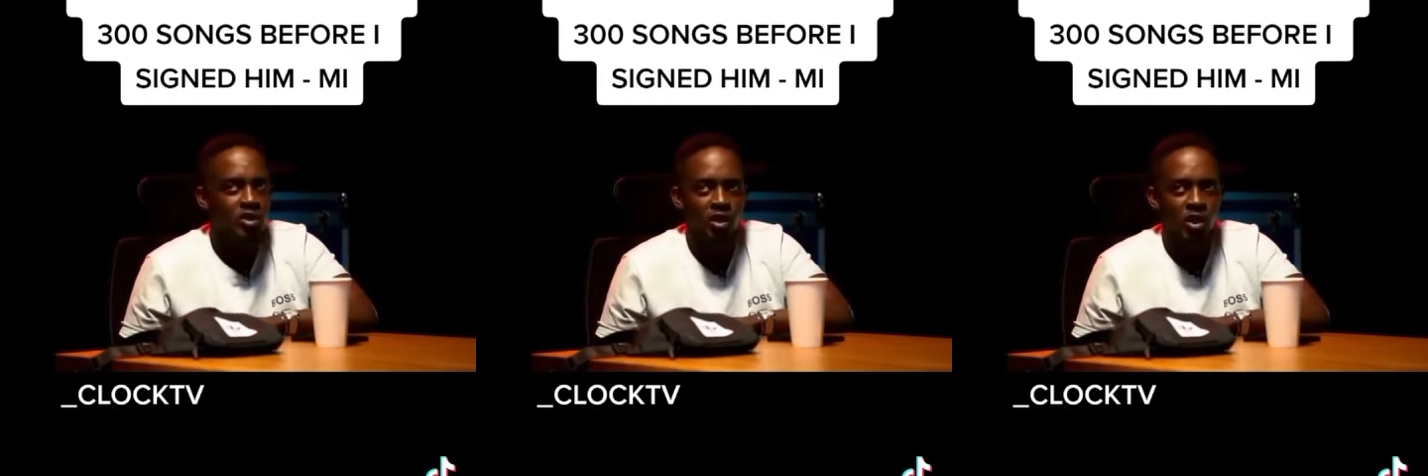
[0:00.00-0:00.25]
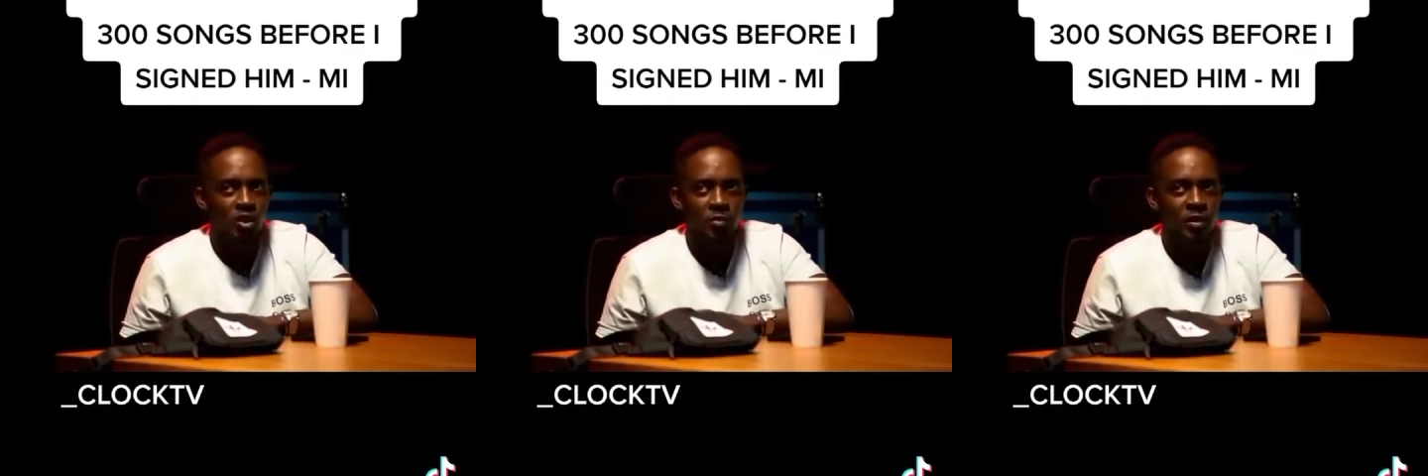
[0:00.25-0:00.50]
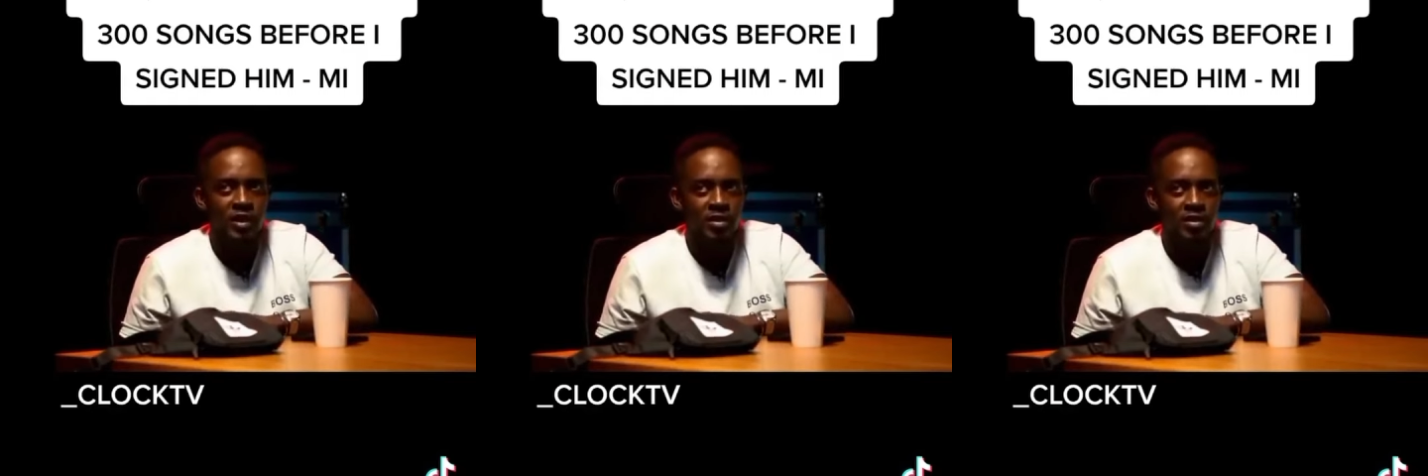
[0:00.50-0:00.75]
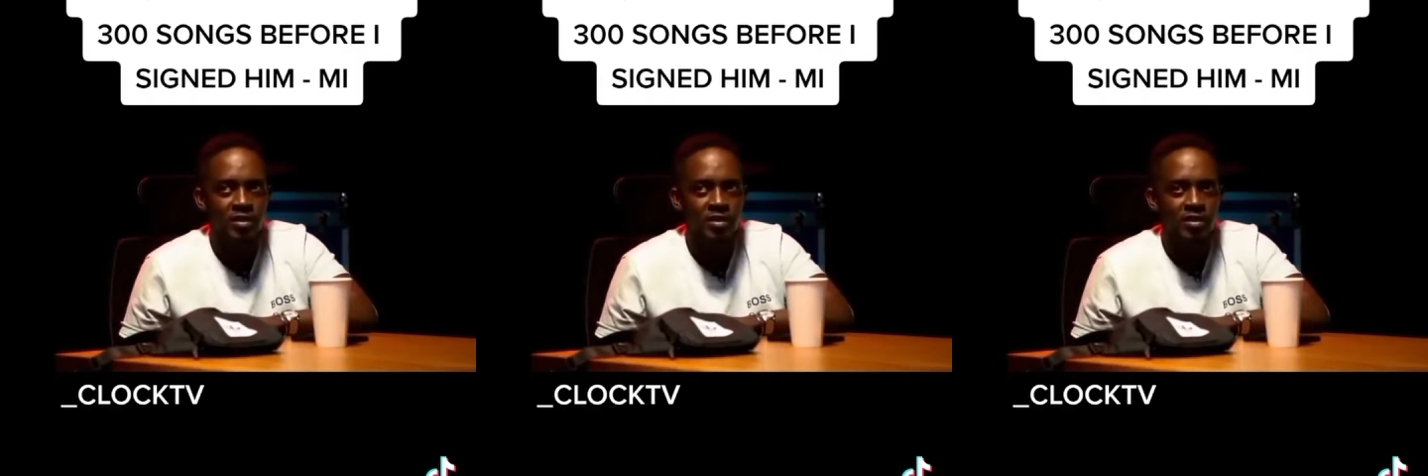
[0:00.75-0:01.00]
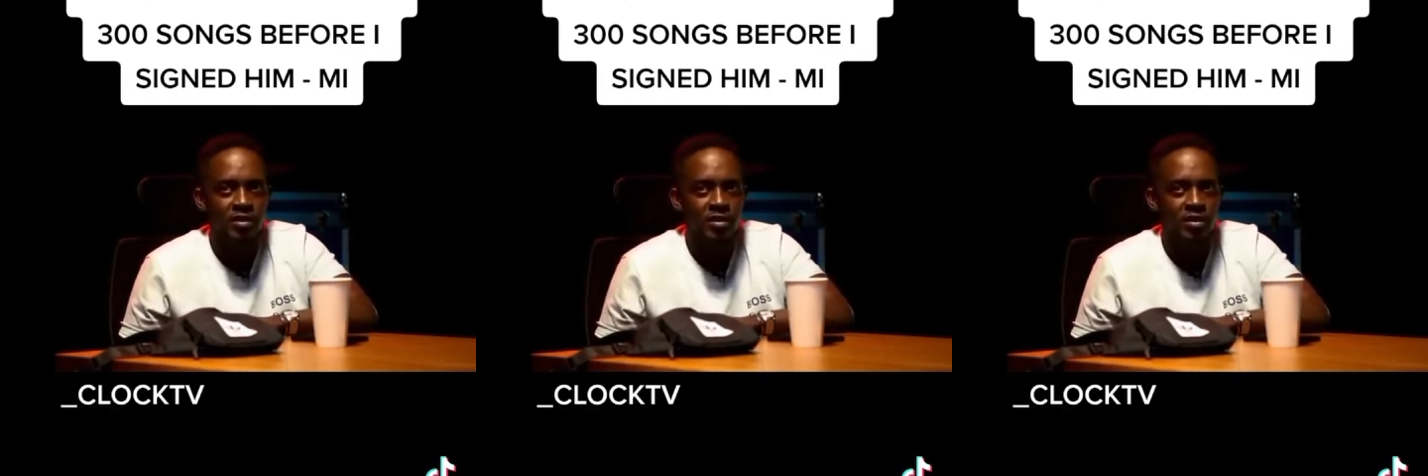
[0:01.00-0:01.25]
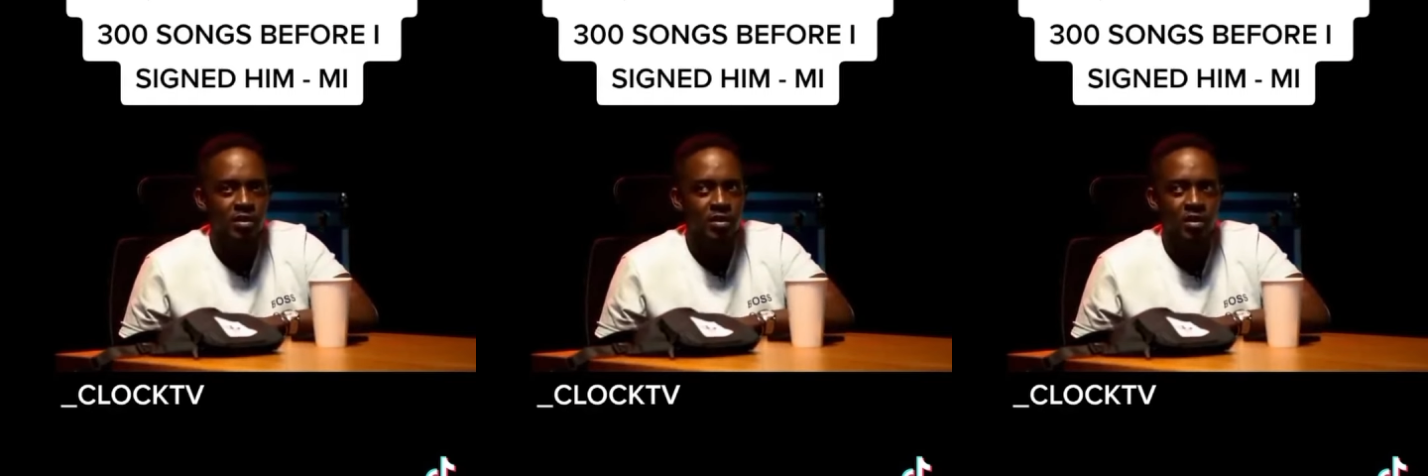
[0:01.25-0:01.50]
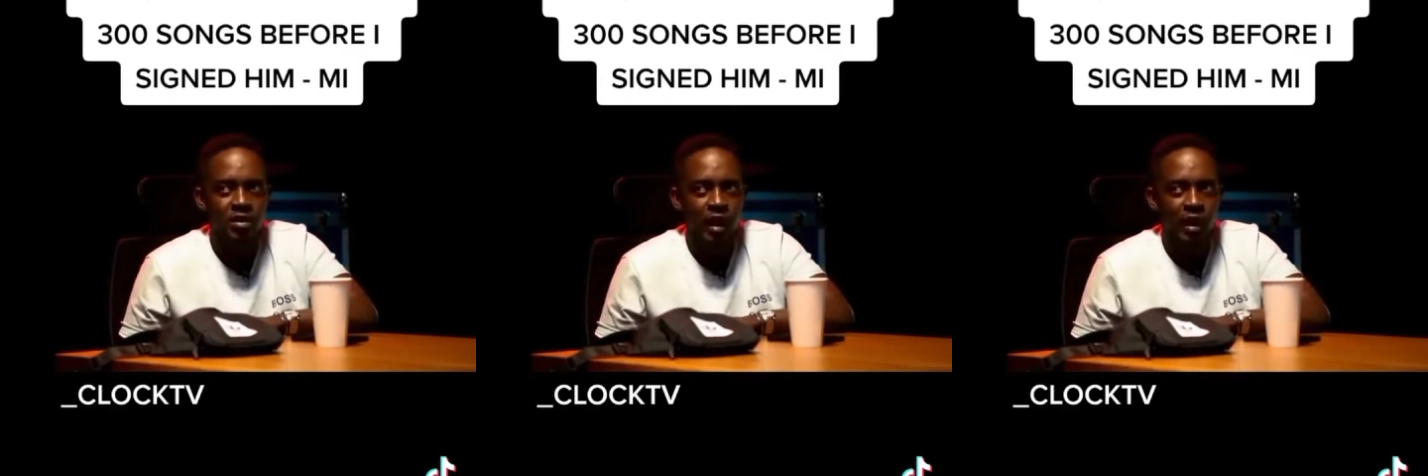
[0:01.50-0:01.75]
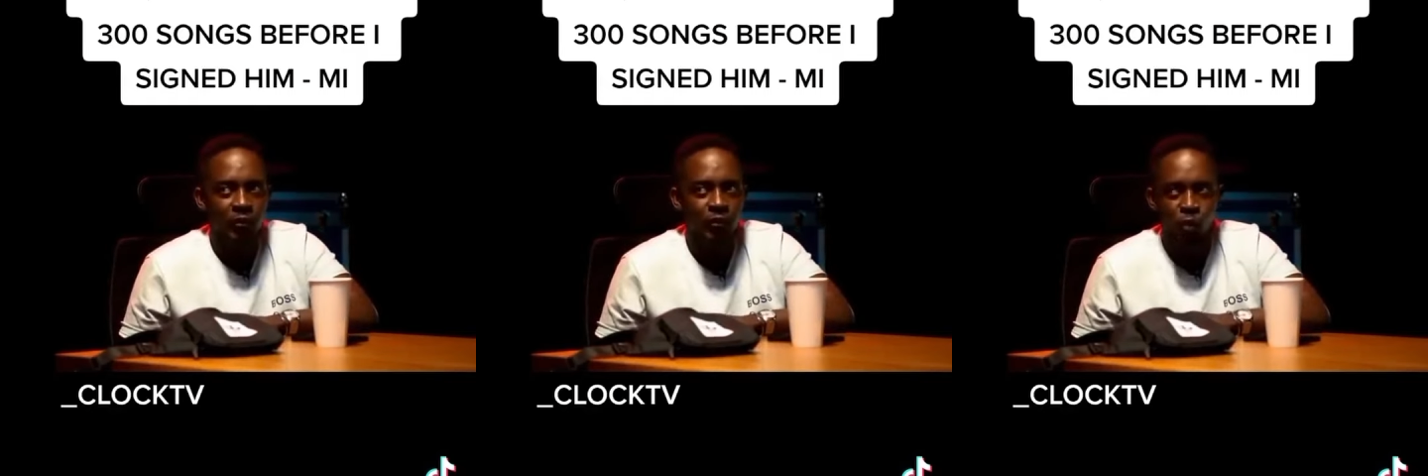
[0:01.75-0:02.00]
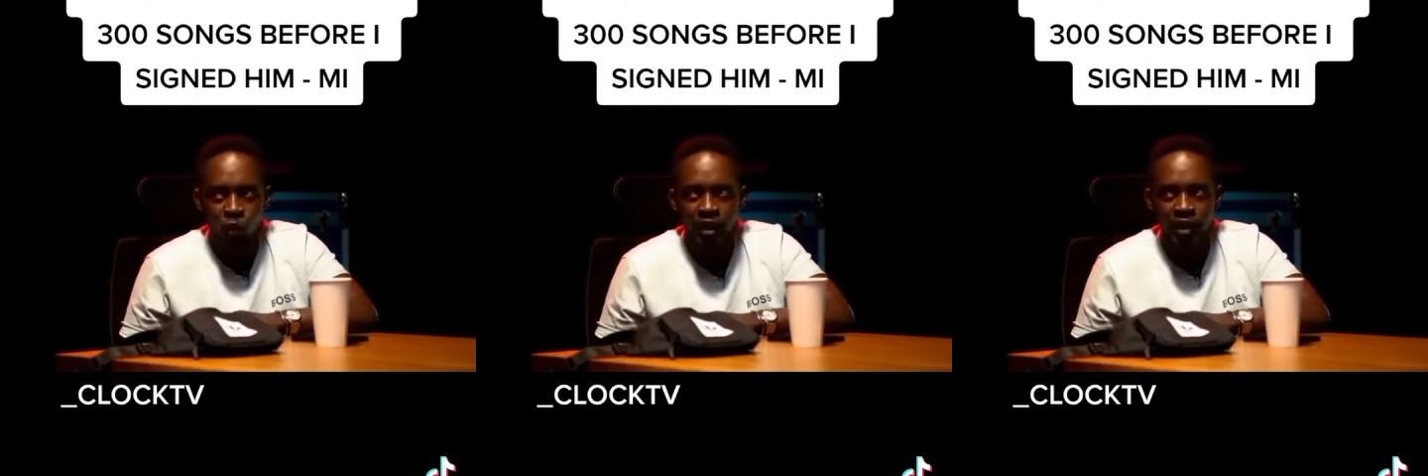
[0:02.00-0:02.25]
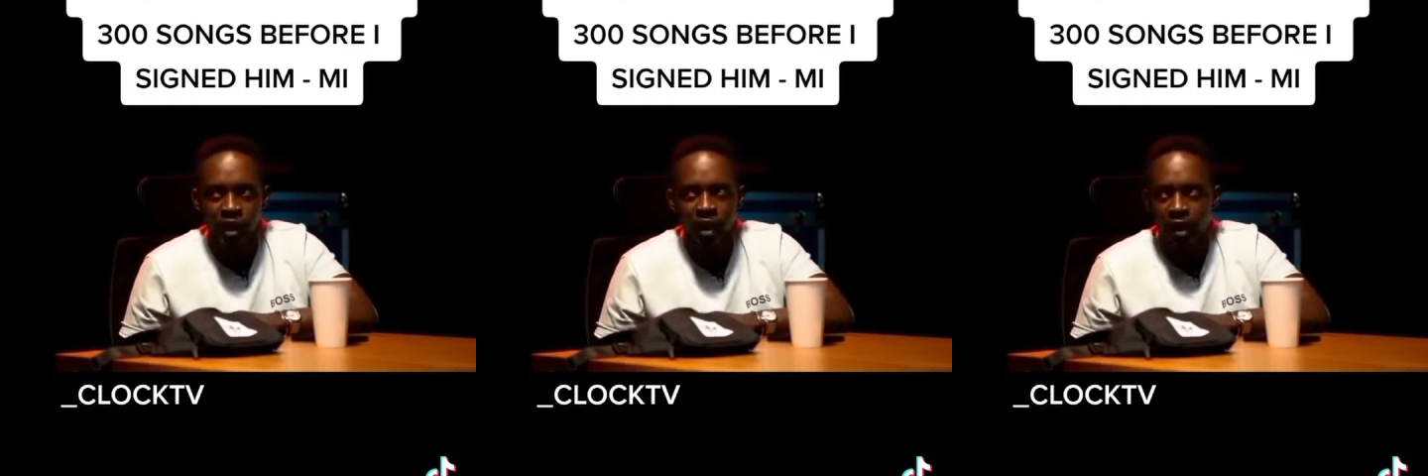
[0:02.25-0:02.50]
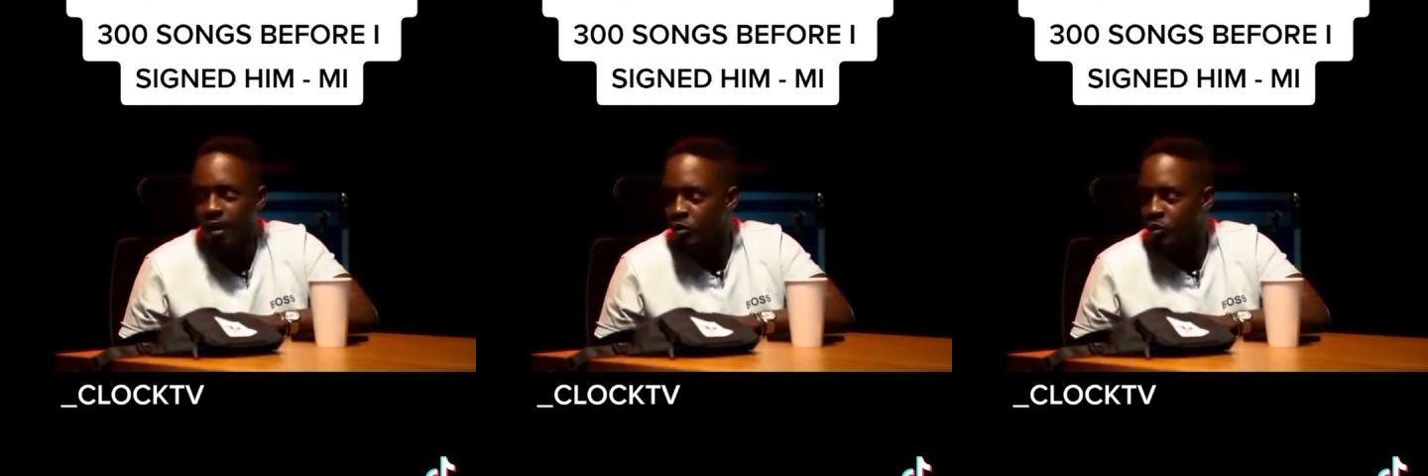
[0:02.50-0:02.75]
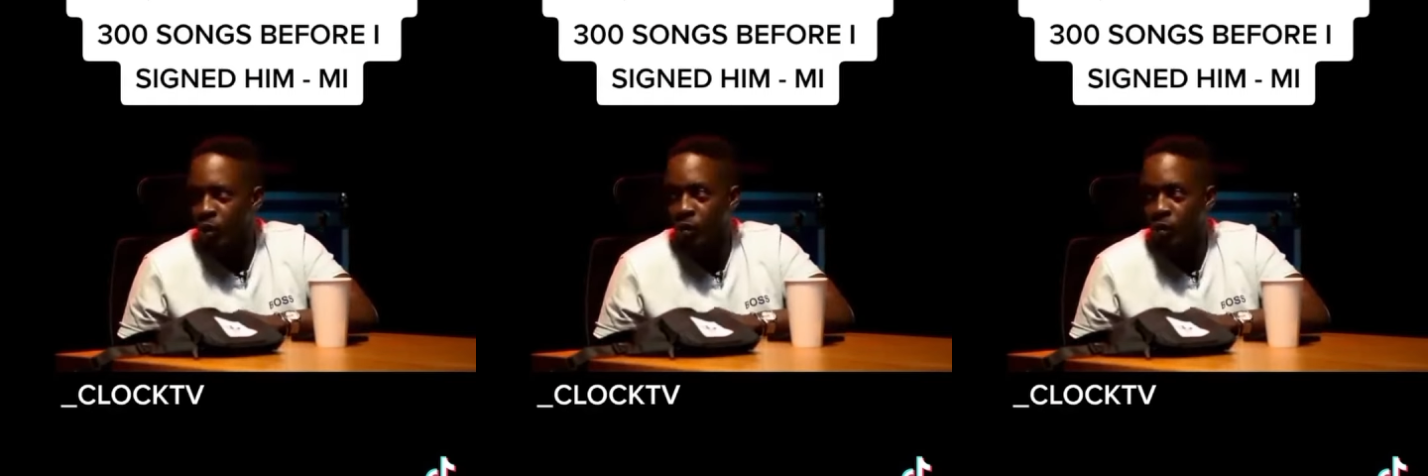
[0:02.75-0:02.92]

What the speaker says: That's not gonna make it. Like, you're working that hard.